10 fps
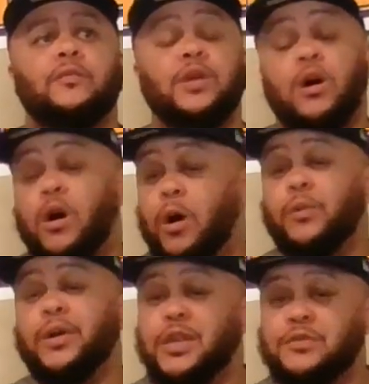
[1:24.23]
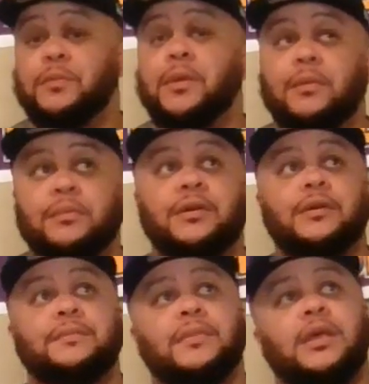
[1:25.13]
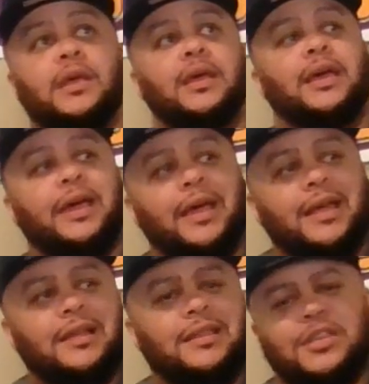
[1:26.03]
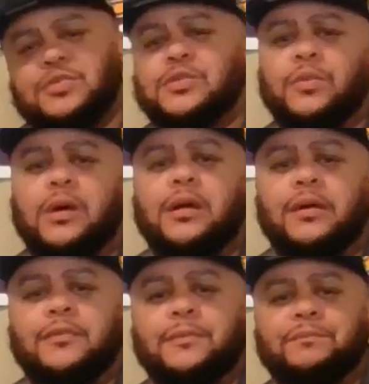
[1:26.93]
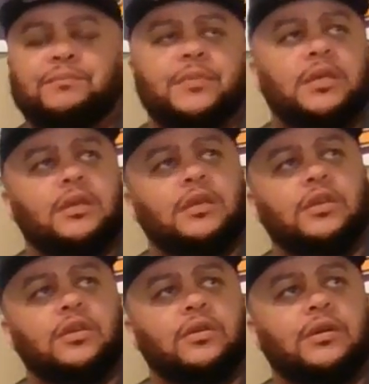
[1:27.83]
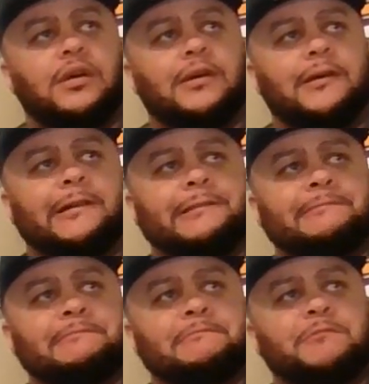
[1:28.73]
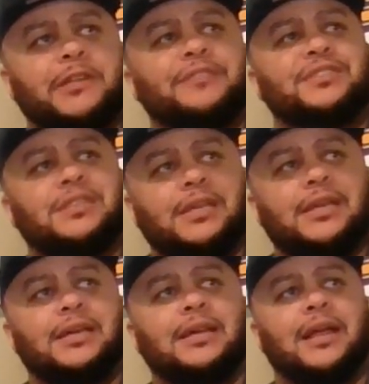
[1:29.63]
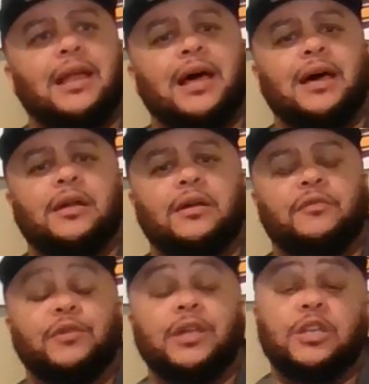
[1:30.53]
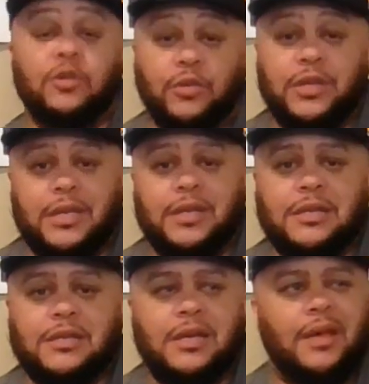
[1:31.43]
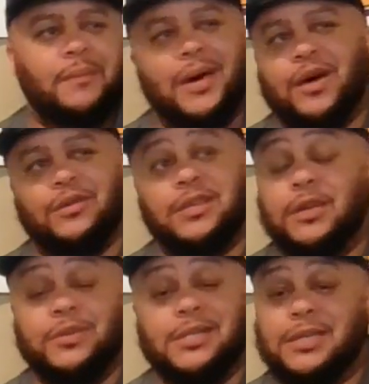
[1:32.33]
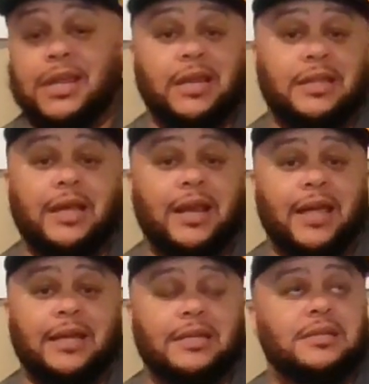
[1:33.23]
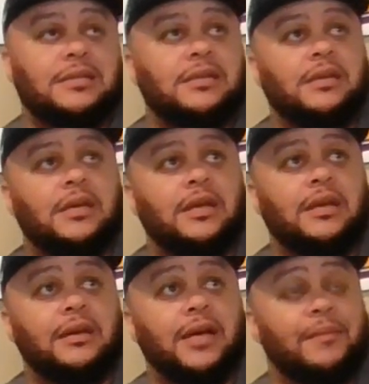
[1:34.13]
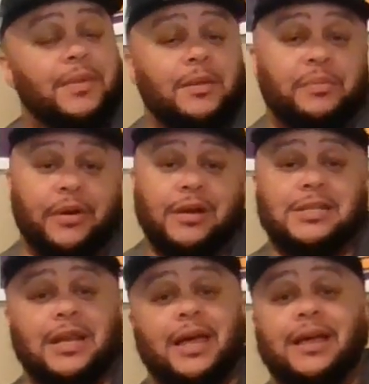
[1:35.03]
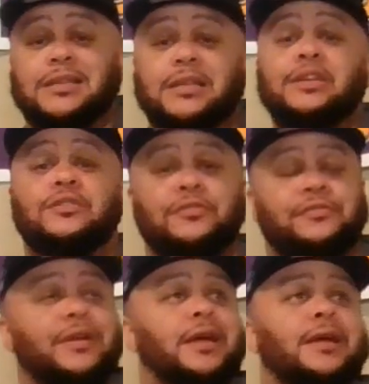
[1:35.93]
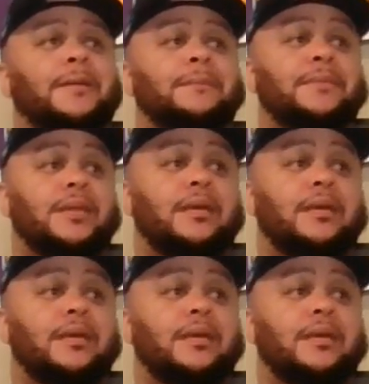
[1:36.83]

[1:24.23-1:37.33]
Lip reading: gonna always remember. And this was one of them. You know, we've seen a lot of reunions, but I don't think we've seen anything like this. Look, at me personally as an Eagle fan,